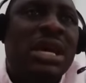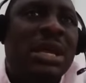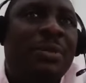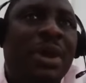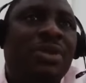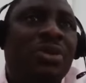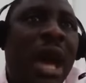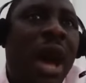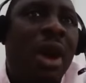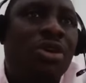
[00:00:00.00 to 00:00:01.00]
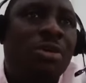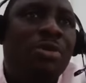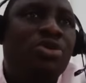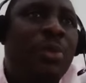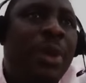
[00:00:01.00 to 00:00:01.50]
depending on how you're
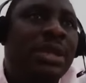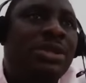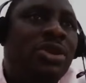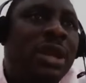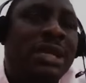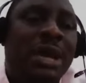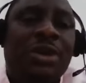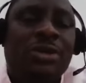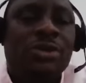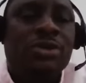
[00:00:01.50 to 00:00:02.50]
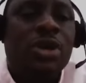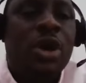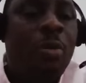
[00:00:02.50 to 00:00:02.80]
able to manage your other directors.